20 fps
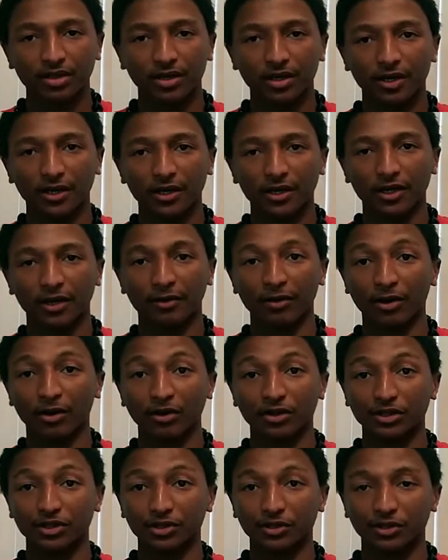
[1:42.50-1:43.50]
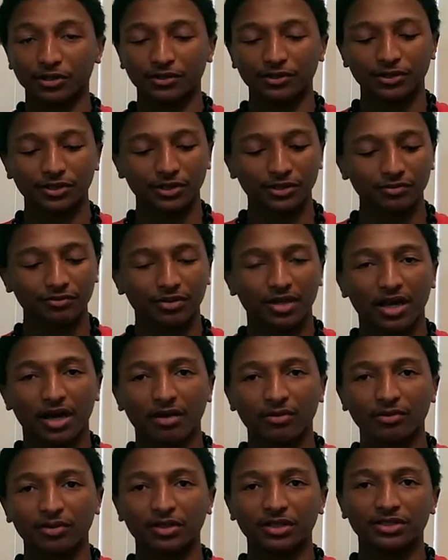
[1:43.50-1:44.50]
I'm not going to show her, so
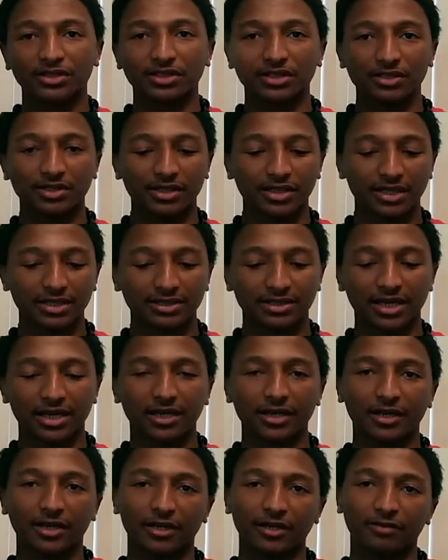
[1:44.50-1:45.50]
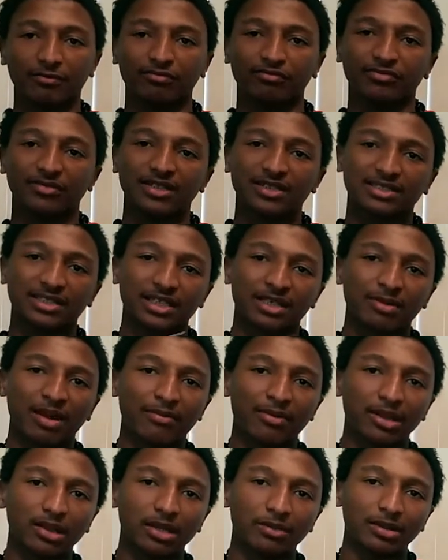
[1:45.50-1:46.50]
I'm going to tell you guys that this thing
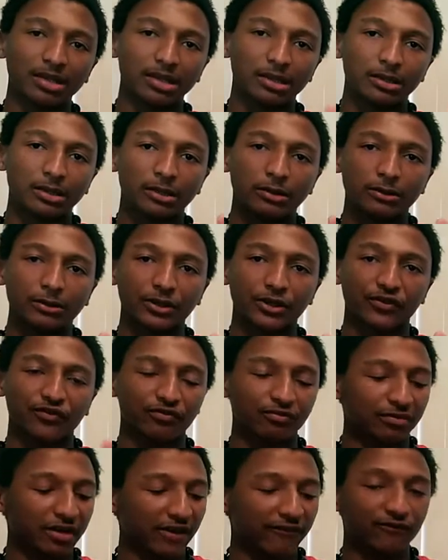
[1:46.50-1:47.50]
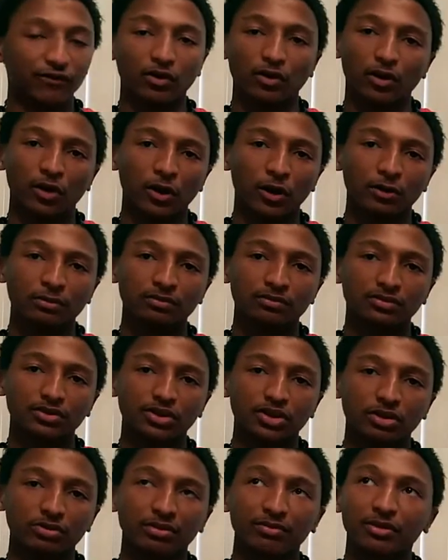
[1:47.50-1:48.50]
might be a little bit longer from my forearm,
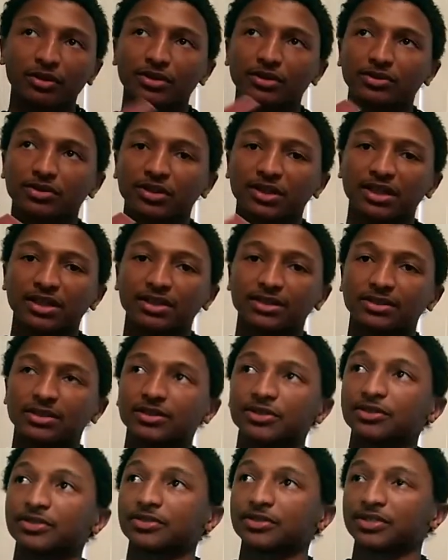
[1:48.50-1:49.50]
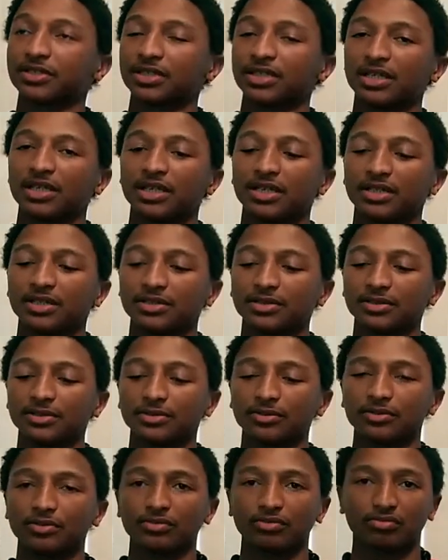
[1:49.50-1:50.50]
so my mother's going to get the scissors
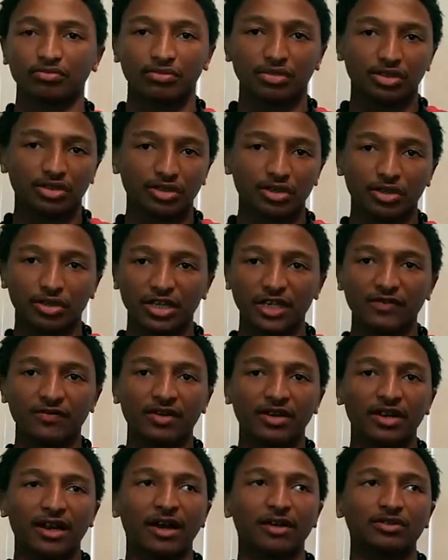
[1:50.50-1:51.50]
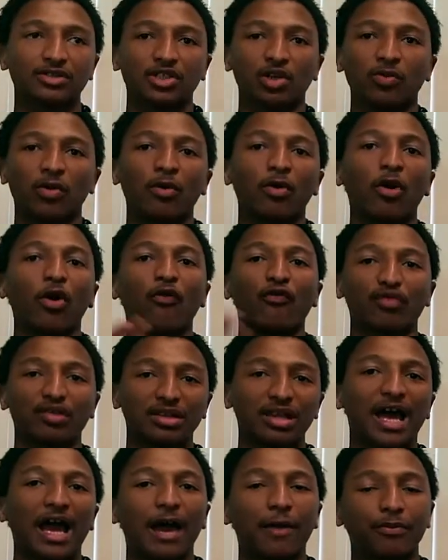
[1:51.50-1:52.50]
to, you know, even it out so I won't
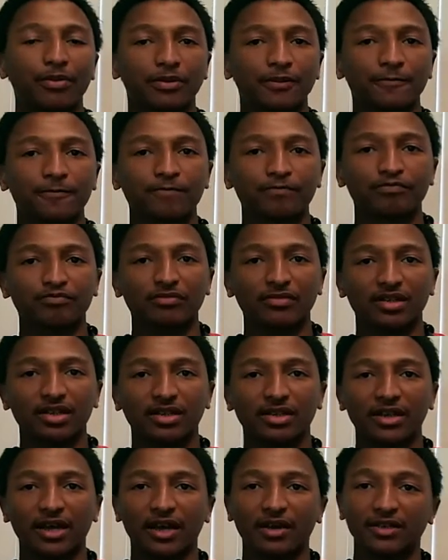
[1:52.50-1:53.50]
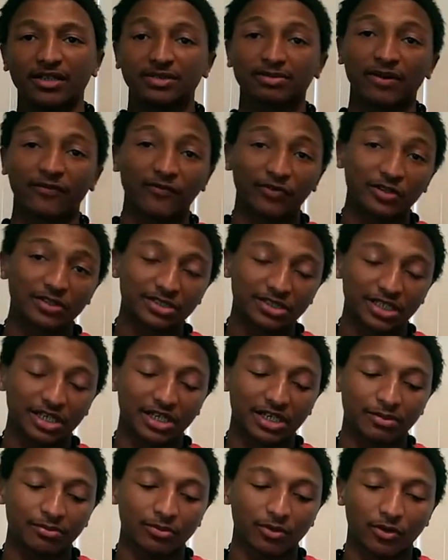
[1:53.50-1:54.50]
overlap. Now this is my first
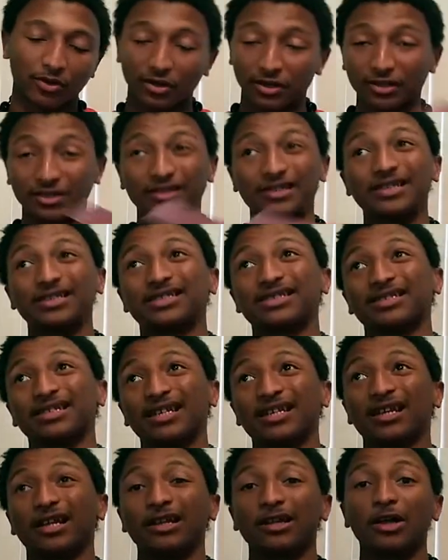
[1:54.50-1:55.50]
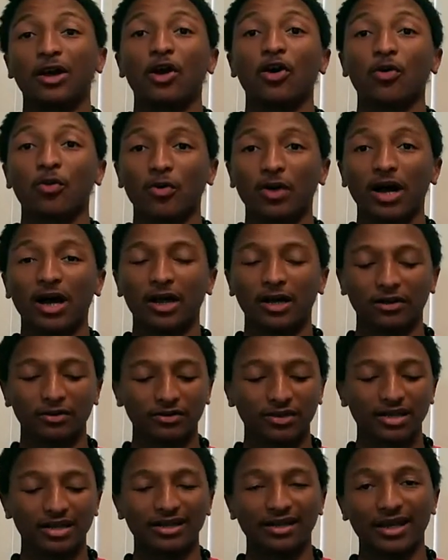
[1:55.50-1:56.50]
time, or at least in a long
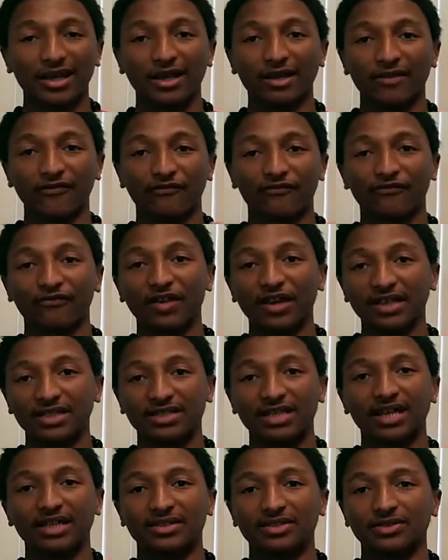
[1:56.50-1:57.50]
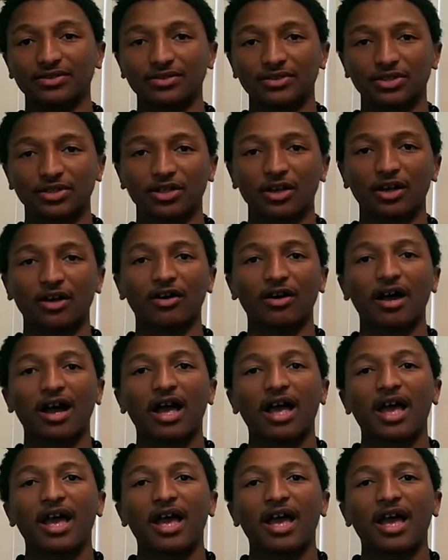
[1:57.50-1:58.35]
while, getting a fake tattoo, so